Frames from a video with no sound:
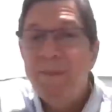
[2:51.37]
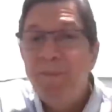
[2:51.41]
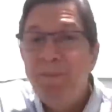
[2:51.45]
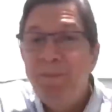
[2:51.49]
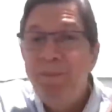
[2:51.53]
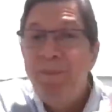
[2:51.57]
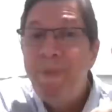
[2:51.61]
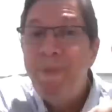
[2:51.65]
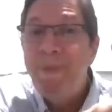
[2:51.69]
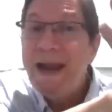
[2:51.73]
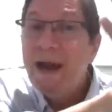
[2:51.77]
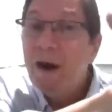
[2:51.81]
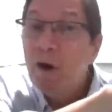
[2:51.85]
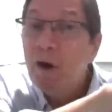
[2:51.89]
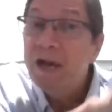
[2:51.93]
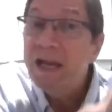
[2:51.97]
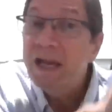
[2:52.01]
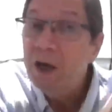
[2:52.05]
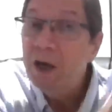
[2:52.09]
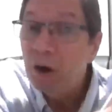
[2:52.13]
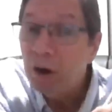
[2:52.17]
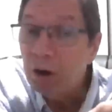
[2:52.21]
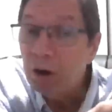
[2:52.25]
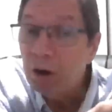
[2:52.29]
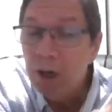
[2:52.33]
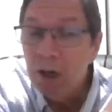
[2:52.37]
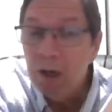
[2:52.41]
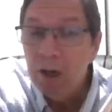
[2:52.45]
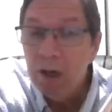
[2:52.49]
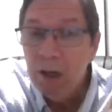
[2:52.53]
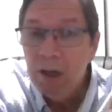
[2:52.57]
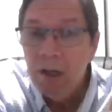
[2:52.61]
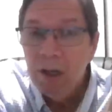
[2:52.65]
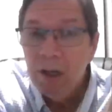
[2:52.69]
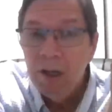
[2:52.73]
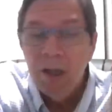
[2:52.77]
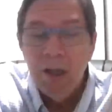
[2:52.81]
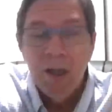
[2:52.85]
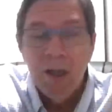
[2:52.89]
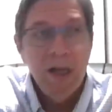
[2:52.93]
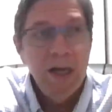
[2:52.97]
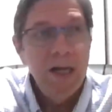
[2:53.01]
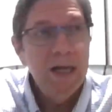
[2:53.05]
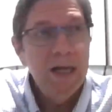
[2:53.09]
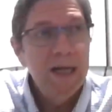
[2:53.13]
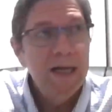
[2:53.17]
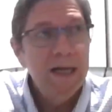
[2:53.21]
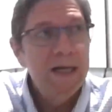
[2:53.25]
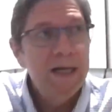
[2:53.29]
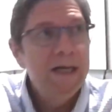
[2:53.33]
a barrier.
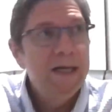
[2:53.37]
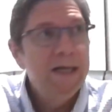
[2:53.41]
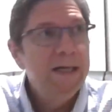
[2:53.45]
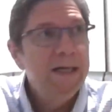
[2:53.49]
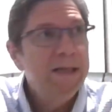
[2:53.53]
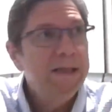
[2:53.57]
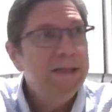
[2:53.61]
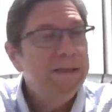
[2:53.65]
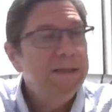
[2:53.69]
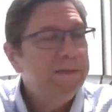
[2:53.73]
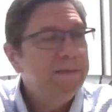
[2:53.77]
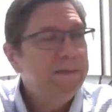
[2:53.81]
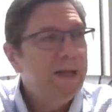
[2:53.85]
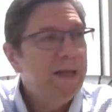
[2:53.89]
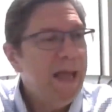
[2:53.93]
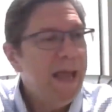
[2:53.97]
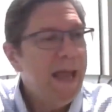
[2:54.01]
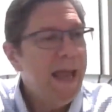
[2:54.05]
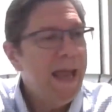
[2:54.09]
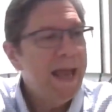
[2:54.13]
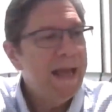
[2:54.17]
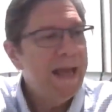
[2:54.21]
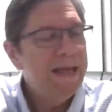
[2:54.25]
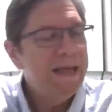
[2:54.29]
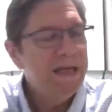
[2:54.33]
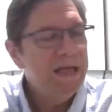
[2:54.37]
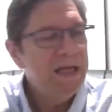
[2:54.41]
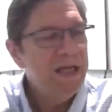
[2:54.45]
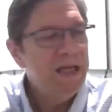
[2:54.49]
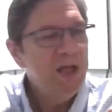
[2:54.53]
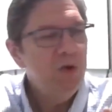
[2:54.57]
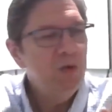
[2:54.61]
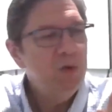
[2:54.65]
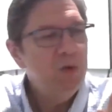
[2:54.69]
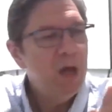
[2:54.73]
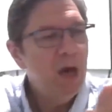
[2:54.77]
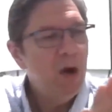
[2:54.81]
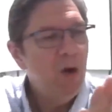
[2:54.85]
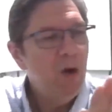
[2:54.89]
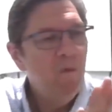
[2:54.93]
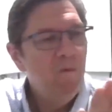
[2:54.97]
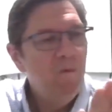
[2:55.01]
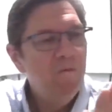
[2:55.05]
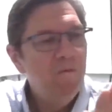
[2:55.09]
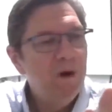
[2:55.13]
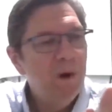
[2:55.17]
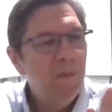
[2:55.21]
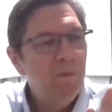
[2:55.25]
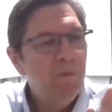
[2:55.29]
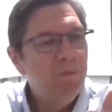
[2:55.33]
Uh, and you go
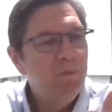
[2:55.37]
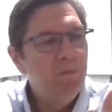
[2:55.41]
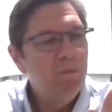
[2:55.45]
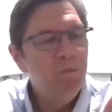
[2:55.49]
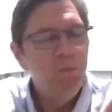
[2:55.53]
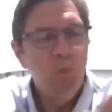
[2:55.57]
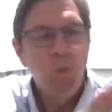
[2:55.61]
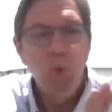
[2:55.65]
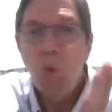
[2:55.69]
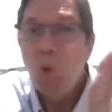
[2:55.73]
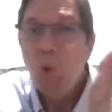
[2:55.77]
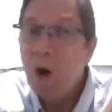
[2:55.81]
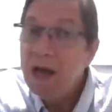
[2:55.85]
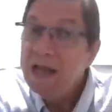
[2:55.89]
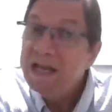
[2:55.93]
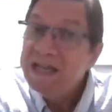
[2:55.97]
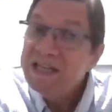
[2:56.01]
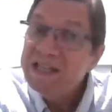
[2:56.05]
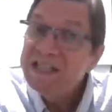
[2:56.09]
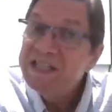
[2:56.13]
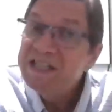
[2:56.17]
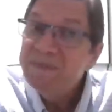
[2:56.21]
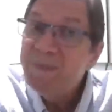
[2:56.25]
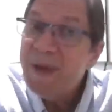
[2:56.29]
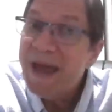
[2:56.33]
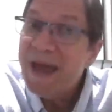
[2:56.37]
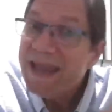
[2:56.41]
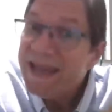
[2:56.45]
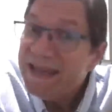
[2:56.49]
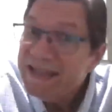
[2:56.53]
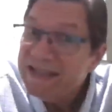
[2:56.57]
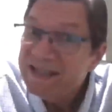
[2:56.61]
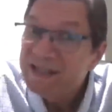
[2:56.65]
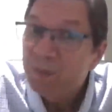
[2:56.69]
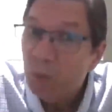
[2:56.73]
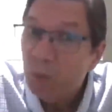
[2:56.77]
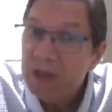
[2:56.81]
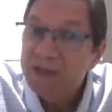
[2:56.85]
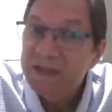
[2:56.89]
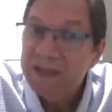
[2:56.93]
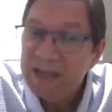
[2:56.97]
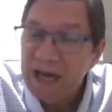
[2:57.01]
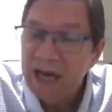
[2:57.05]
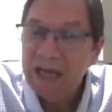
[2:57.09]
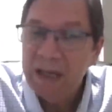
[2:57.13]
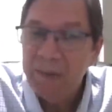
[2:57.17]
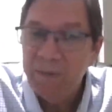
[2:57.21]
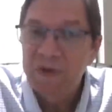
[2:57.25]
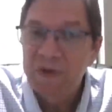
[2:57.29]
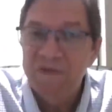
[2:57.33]
from one space, one
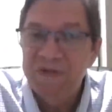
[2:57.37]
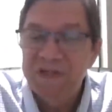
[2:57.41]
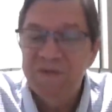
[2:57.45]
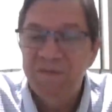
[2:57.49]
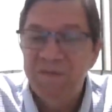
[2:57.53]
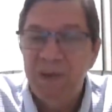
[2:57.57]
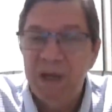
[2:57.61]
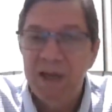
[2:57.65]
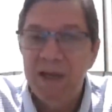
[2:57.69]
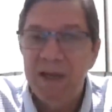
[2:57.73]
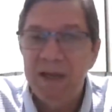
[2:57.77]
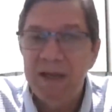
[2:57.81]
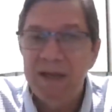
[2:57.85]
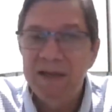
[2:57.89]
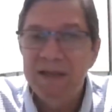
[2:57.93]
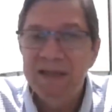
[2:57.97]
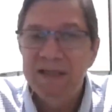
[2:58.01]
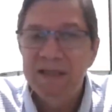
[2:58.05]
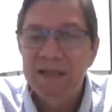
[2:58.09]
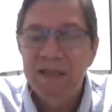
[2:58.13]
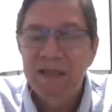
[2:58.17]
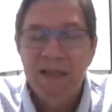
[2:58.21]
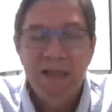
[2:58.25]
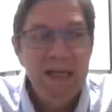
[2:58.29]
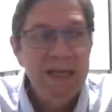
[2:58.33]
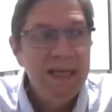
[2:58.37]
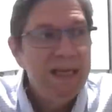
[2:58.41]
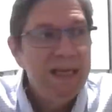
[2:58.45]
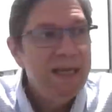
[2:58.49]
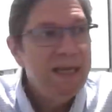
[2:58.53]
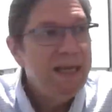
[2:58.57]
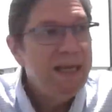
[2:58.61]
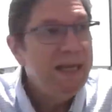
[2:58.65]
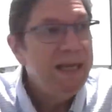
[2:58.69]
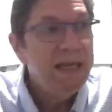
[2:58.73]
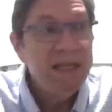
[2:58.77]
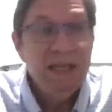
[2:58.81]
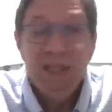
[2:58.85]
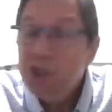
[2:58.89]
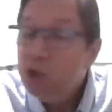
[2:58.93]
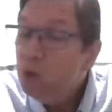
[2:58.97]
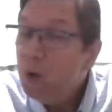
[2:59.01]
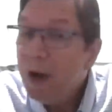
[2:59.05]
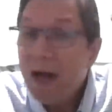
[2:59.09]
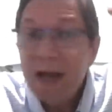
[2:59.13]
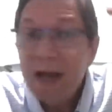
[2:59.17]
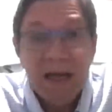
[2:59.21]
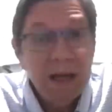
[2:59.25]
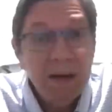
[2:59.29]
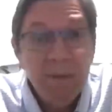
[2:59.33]
type of space,
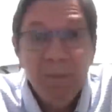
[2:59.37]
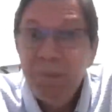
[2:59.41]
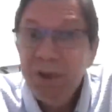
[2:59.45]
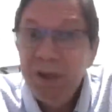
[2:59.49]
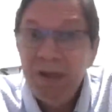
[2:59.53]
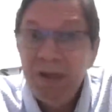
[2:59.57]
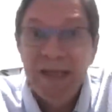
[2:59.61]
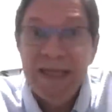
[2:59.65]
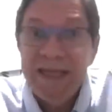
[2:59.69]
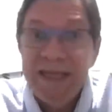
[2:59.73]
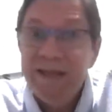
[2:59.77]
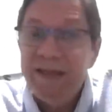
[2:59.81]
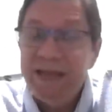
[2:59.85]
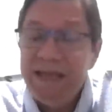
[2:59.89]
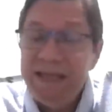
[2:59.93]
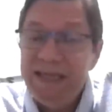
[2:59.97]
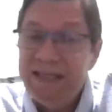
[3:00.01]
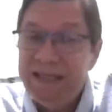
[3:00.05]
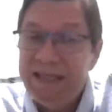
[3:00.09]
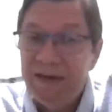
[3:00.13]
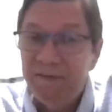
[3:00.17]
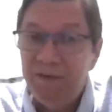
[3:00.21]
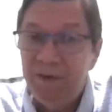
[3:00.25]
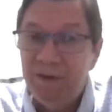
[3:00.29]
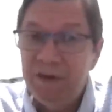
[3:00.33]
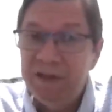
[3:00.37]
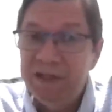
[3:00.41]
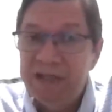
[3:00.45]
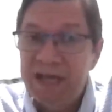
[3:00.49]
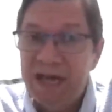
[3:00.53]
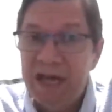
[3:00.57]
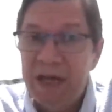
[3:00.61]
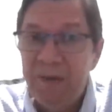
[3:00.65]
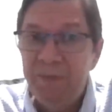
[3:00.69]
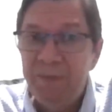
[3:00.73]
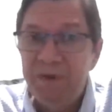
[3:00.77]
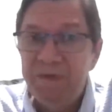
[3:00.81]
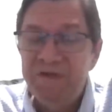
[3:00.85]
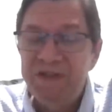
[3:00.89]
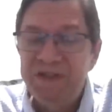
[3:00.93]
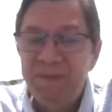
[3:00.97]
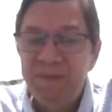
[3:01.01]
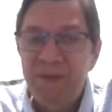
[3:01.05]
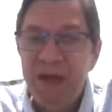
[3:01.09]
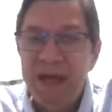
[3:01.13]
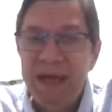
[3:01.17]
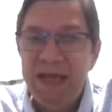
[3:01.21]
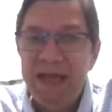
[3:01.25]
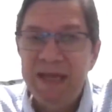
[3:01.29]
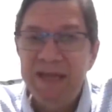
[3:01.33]
into a completely different type of
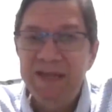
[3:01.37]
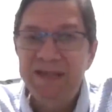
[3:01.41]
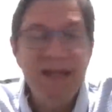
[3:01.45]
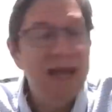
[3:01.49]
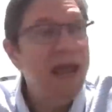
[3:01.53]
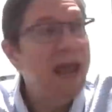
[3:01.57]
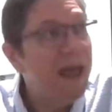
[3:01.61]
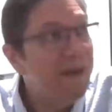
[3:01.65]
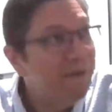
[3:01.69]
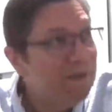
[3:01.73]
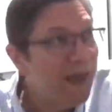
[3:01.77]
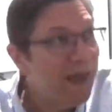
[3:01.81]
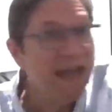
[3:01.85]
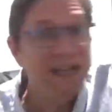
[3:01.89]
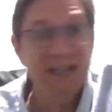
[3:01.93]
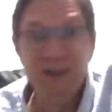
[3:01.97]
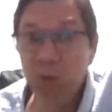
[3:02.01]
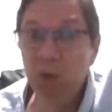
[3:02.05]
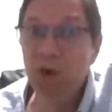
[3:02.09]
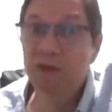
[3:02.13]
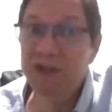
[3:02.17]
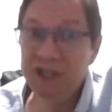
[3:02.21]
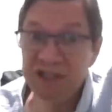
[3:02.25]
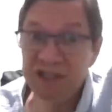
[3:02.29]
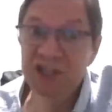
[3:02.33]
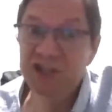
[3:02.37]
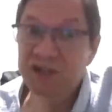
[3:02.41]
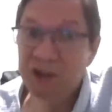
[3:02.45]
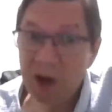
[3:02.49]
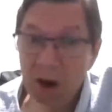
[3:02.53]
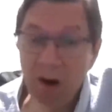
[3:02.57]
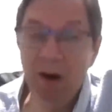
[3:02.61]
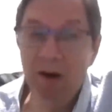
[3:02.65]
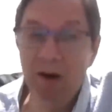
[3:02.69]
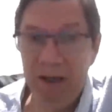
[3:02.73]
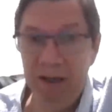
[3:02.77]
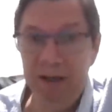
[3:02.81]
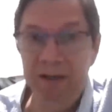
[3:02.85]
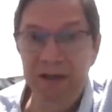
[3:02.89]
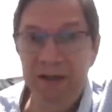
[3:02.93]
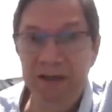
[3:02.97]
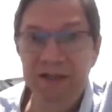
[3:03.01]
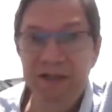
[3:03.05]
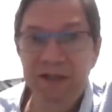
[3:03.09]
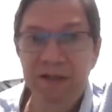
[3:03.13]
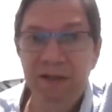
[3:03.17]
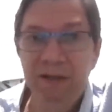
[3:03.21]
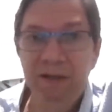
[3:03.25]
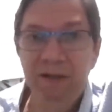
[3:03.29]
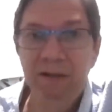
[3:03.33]
space. And that's where this star
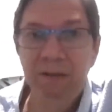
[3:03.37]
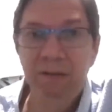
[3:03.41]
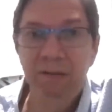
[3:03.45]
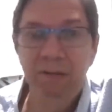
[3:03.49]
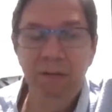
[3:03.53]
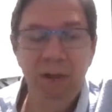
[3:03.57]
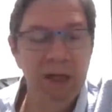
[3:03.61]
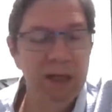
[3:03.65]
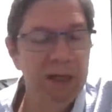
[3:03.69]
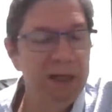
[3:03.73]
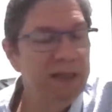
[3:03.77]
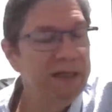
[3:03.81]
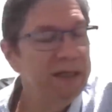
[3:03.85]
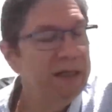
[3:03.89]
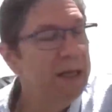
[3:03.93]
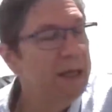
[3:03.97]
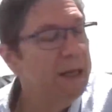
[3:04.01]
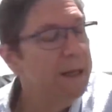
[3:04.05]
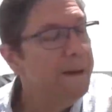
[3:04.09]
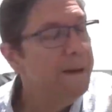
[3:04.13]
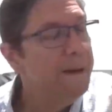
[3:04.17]
is, right?